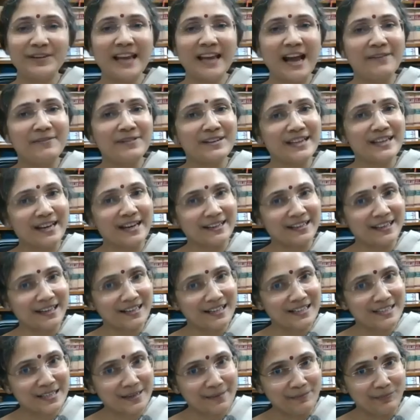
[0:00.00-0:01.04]
We have a
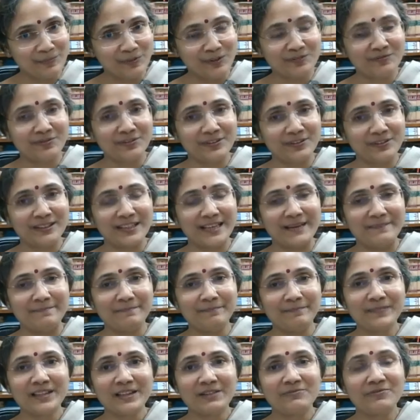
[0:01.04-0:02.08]
technical support for
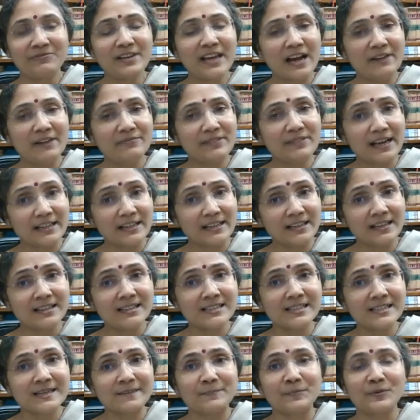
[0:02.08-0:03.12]
them. We have
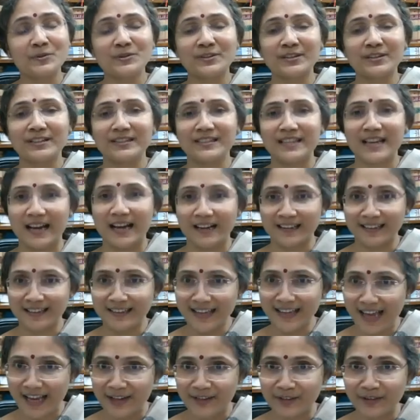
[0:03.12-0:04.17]
technical support in
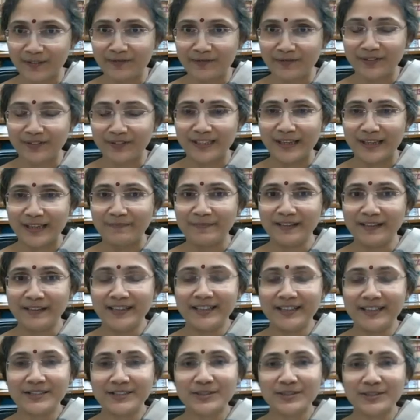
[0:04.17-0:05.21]
Jharkhand High Court for them.
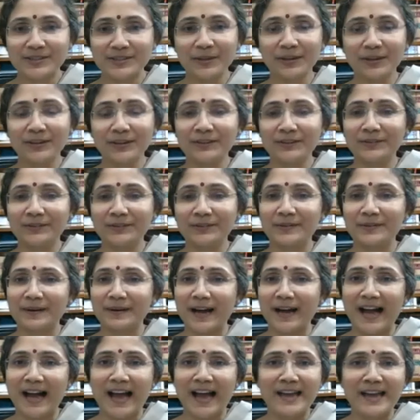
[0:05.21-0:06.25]
So
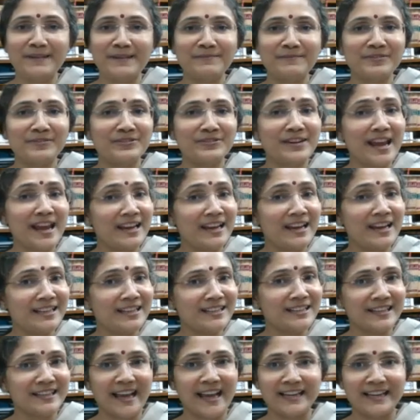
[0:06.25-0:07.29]
I'm
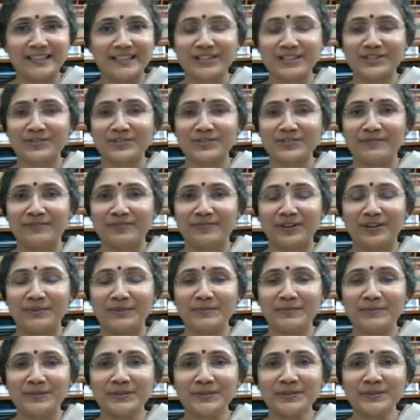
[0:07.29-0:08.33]
really delighted to inform
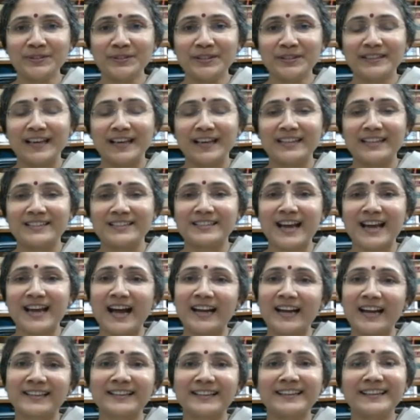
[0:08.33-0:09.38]
you that
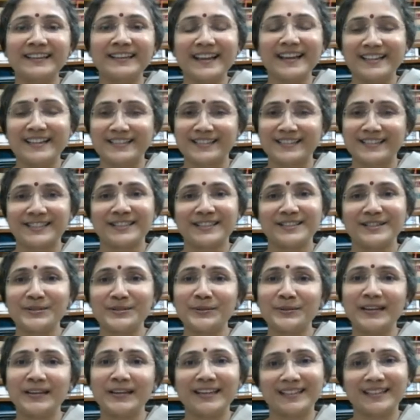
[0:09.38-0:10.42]
Jharkhand is
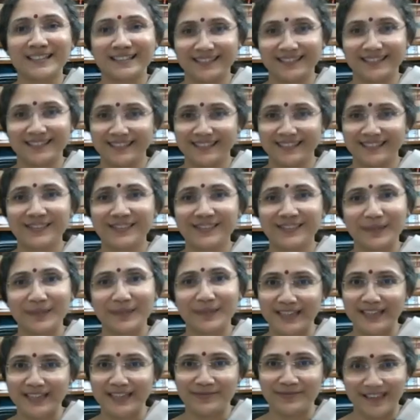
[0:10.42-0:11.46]
doing quite
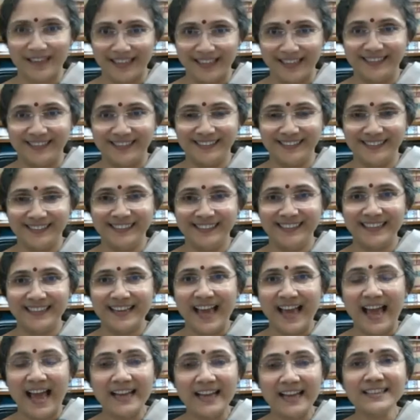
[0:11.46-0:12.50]
well. And
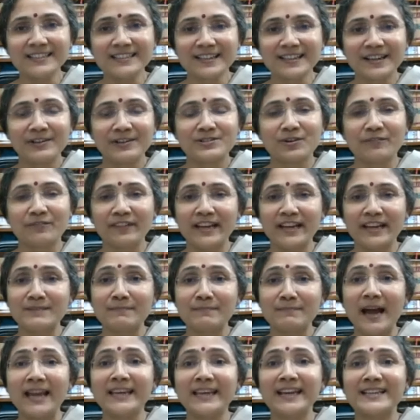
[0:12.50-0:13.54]
so far as my
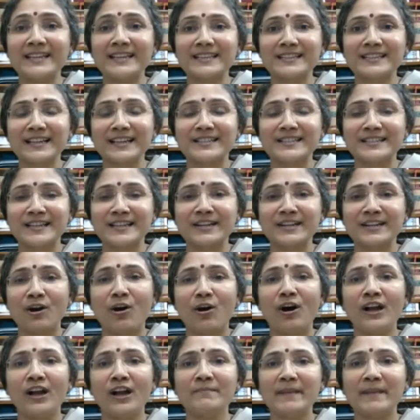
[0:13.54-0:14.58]
case is concerned,
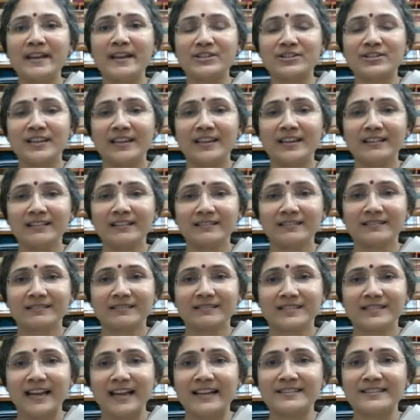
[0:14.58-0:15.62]
all mentioning
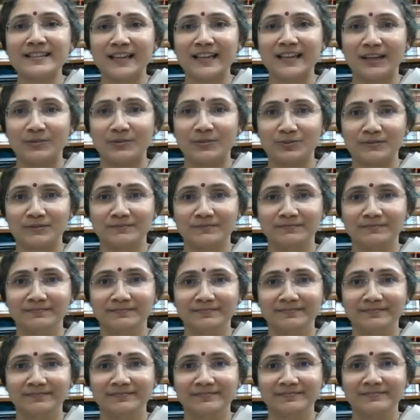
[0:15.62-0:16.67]
stands allowed.
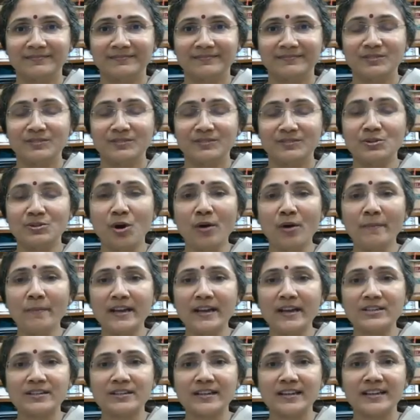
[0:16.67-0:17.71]
No
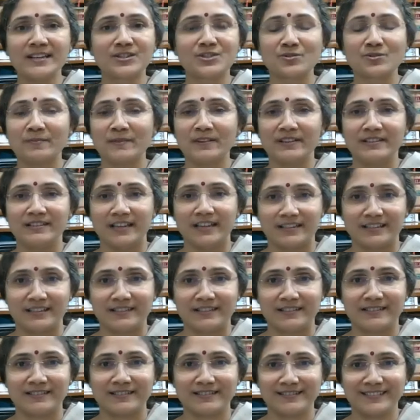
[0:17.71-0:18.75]
mentioning is to be
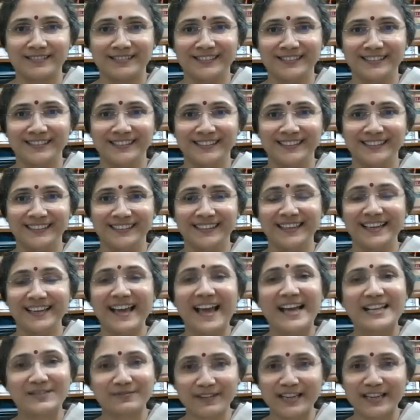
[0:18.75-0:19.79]
detected
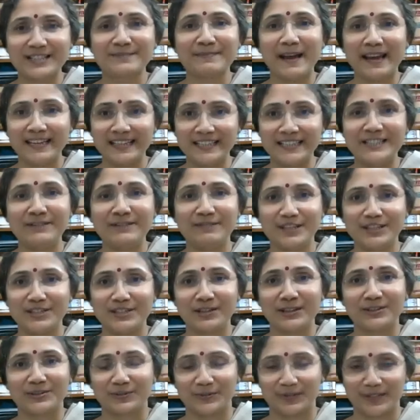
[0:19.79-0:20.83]
as far as my
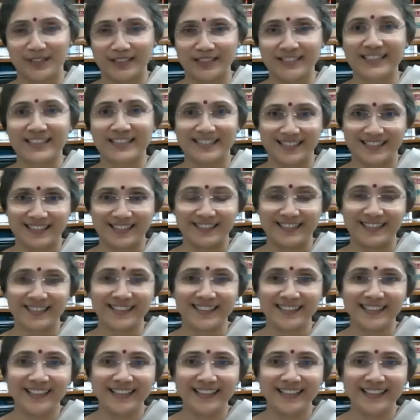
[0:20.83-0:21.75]
individual court is concerned.